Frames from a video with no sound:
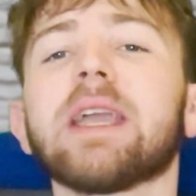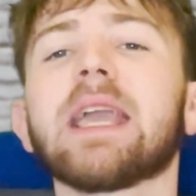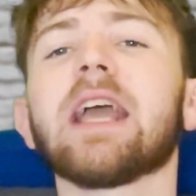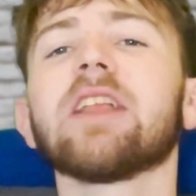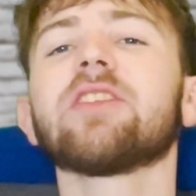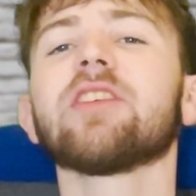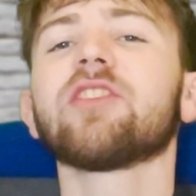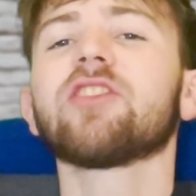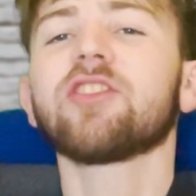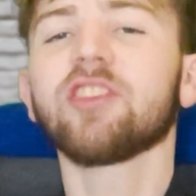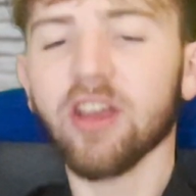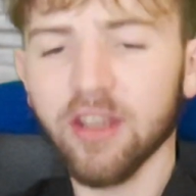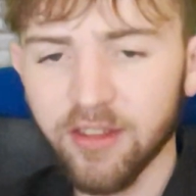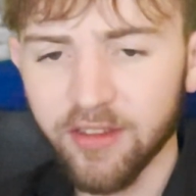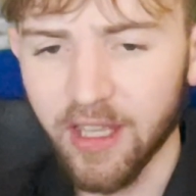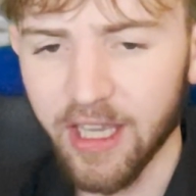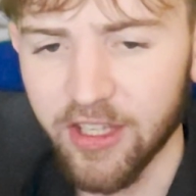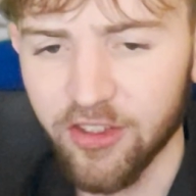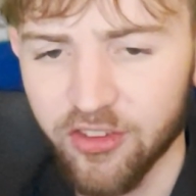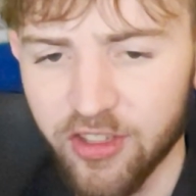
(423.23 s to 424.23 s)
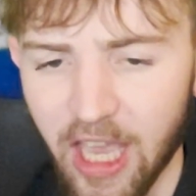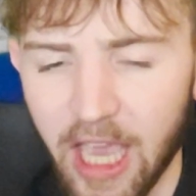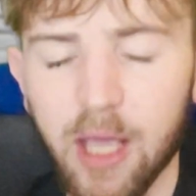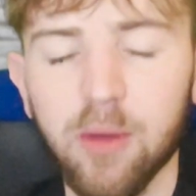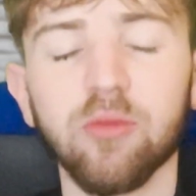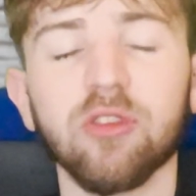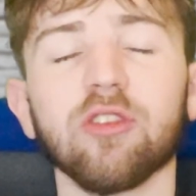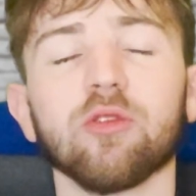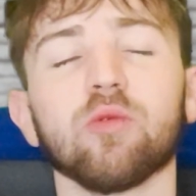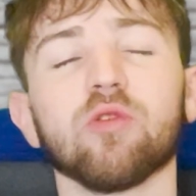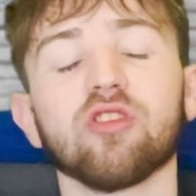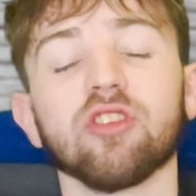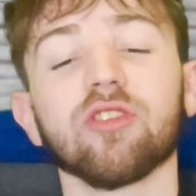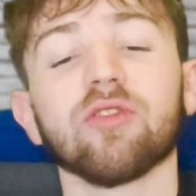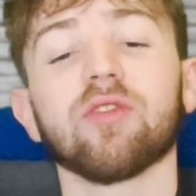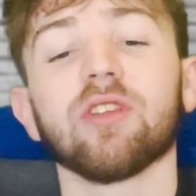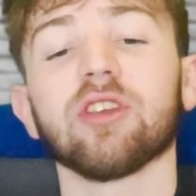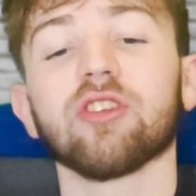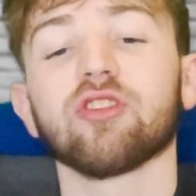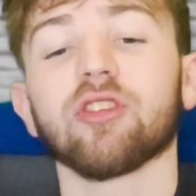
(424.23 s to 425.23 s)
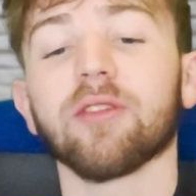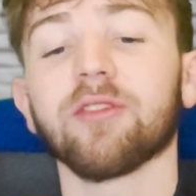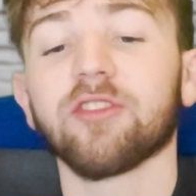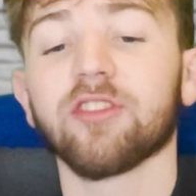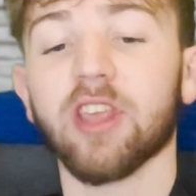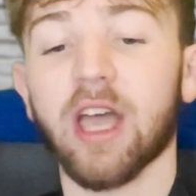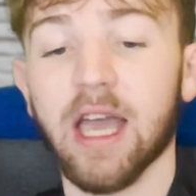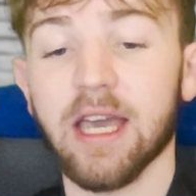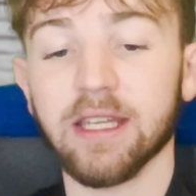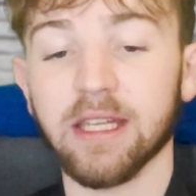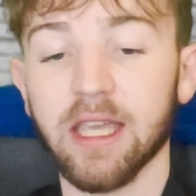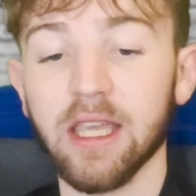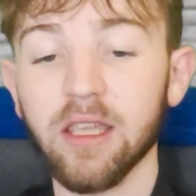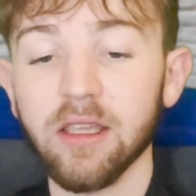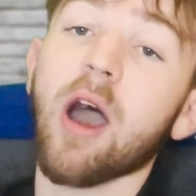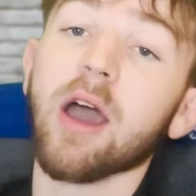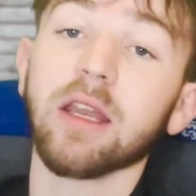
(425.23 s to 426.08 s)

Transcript: I get into Sunday's games, as we just finished off Saturday,